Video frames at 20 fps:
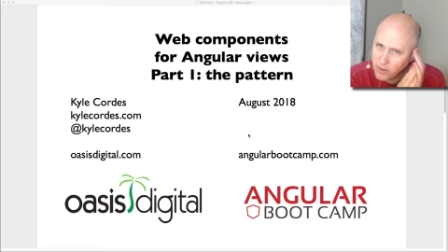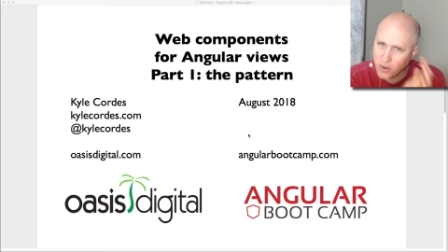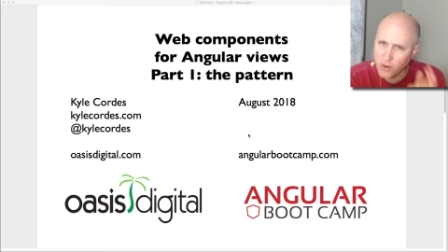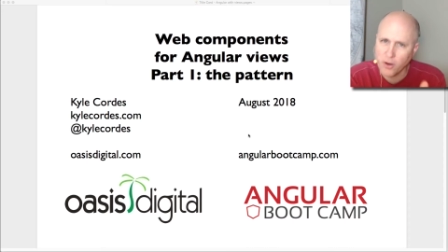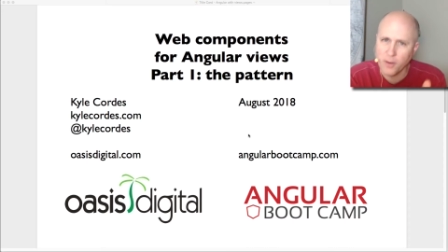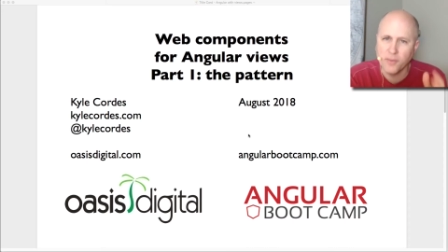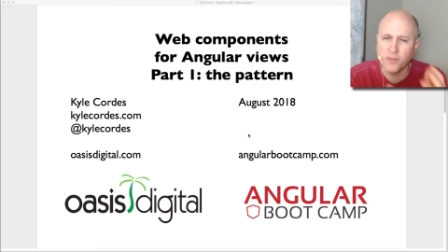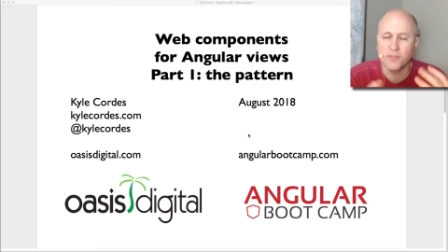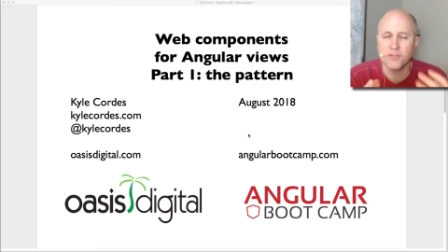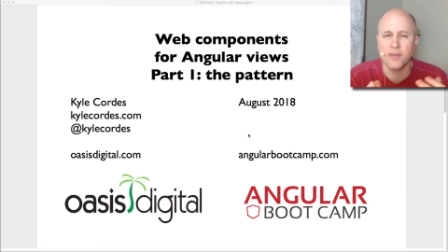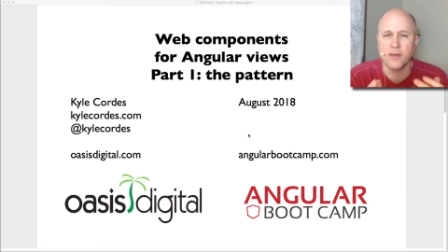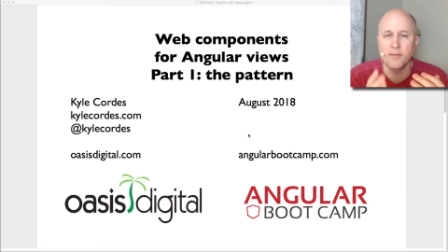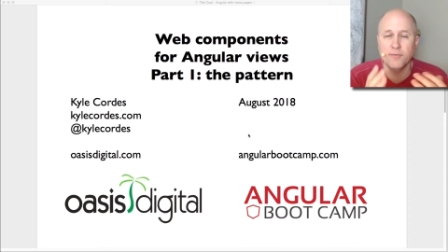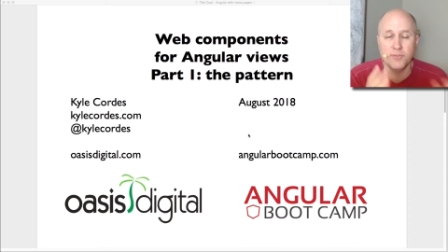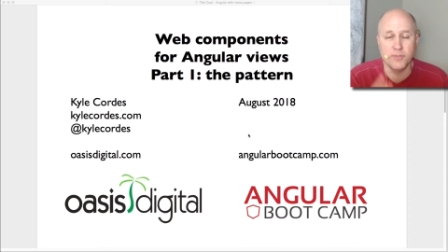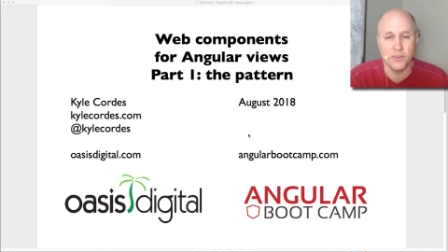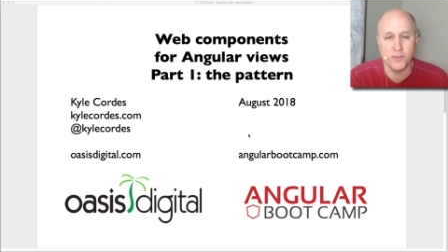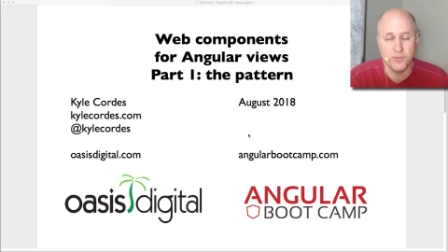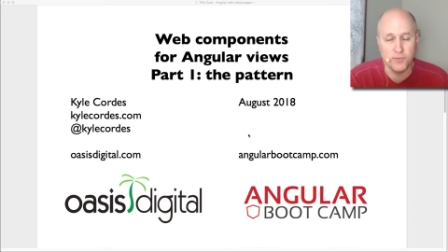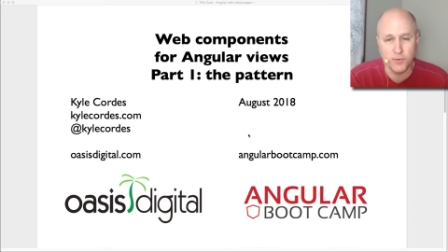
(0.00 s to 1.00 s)
or on this, uh,
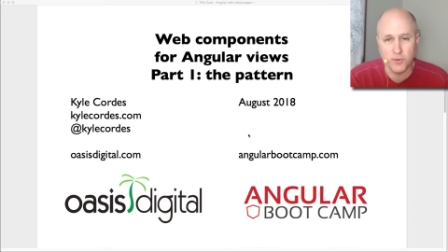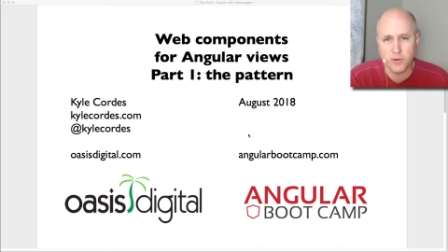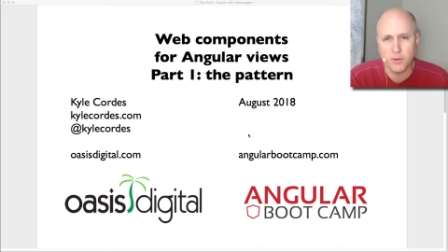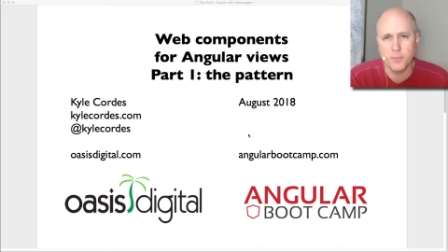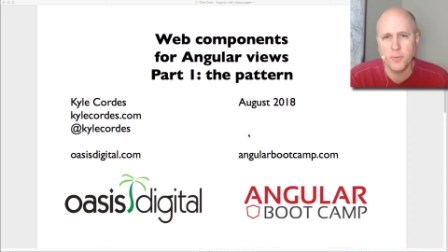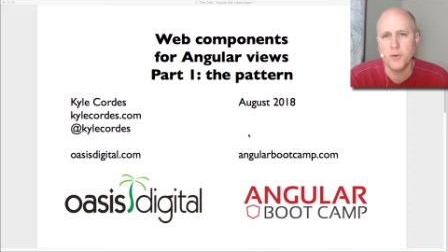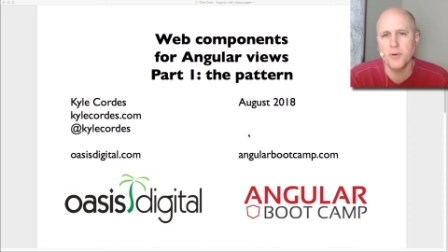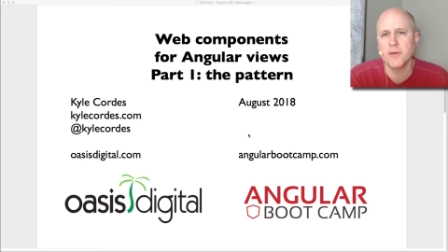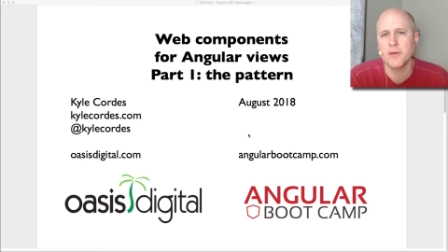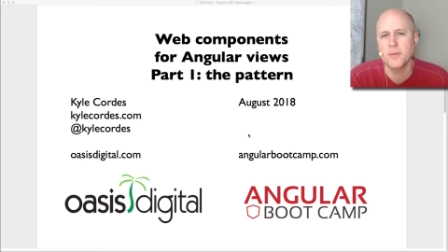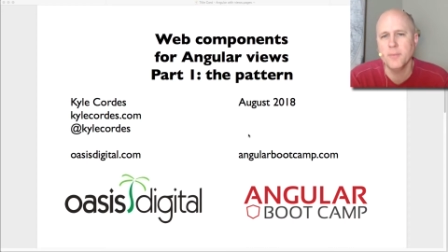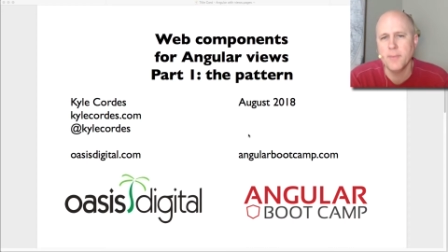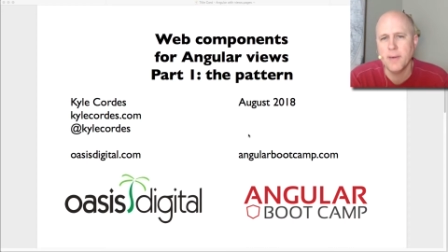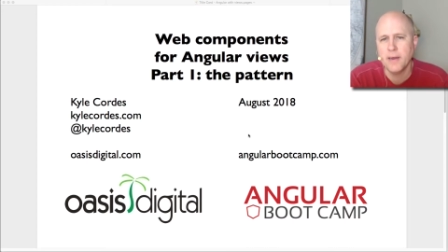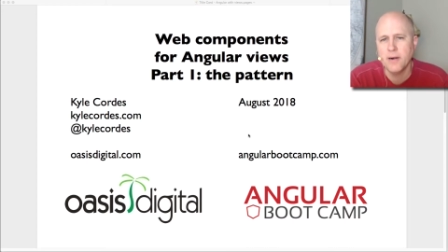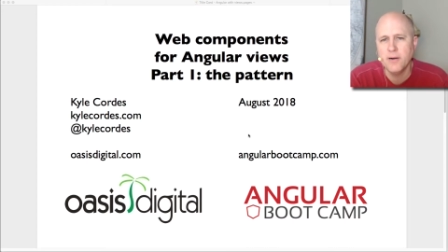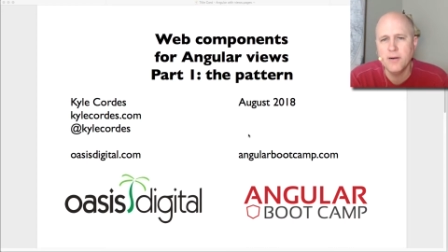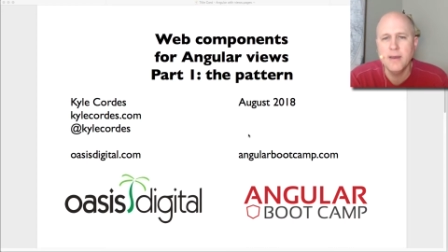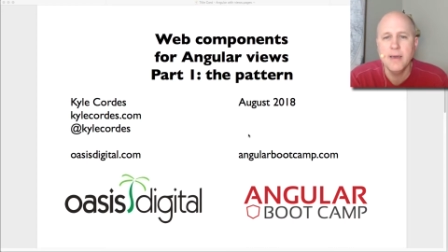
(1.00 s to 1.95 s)
this view component pattern.